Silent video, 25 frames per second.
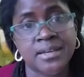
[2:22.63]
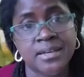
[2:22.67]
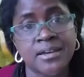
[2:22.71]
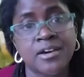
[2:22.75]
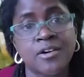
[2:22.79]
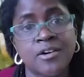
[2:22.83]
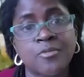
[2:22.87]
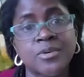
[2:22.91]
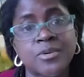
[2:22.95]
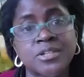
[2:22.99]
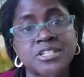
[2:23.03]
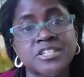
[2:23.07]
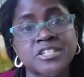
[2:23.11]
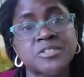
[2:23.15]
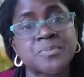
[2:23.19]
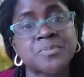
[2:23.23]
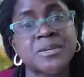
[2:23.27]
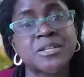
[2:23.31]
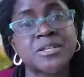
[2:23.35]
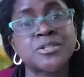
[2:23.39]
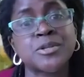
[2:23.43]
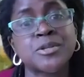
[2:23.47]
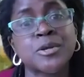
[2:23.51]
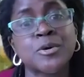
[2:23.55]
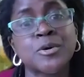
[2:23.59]
which has been
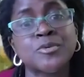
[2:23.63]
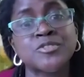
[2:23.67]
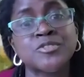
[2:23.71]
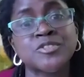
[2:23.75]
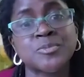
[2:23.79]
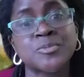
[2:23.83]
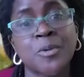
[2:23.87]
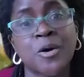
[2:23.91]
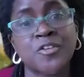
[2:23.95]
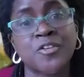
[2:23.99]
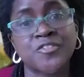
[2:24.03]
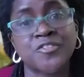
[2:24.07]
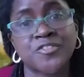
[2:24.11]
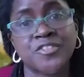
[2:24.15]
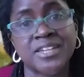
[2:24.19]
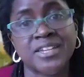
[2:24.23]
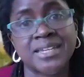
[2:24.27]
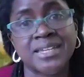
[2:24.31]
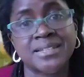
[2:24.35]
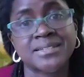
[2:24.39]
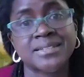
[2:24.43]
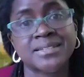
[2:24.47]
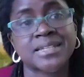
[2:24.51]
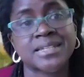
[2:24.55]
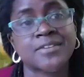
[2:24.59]
no small feat
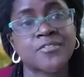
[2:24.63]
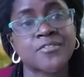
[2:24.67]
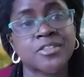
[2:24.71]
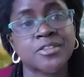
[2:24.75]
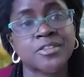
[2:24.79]
given the